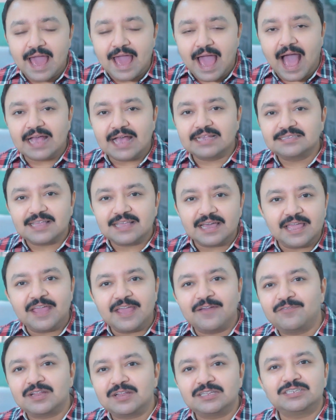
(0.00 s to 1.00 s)
has the
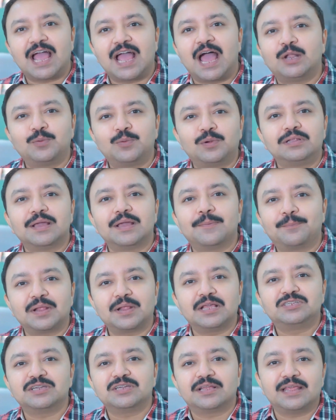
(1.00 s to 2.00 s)
average annual
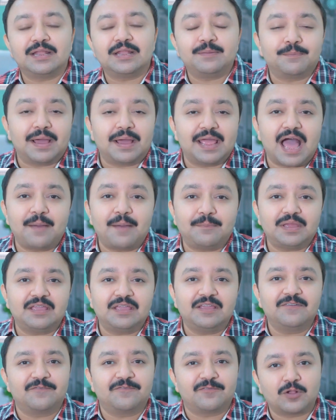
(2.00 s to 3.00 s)
temperature in
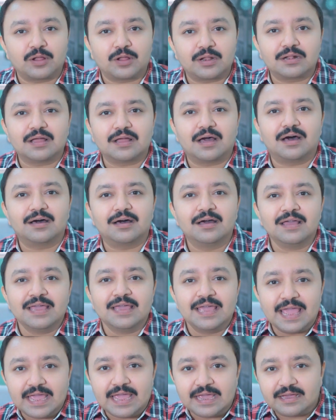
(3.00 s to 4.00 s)
Miami, Florida
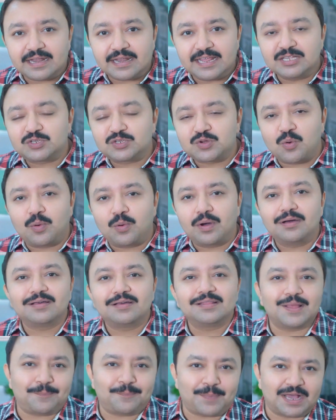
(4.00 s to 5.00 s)
increased
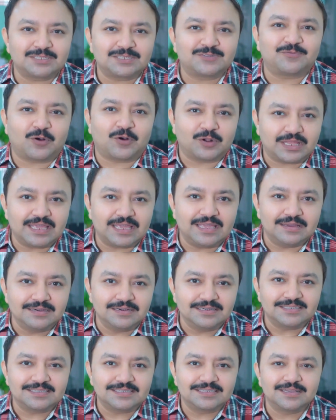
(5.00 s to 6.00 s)
over the past 40
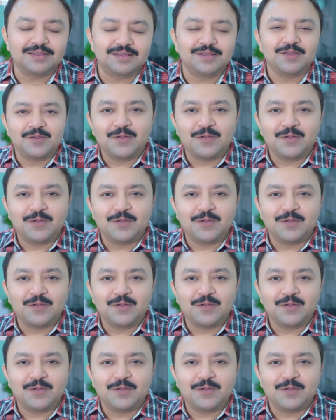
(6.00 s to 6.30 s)
years?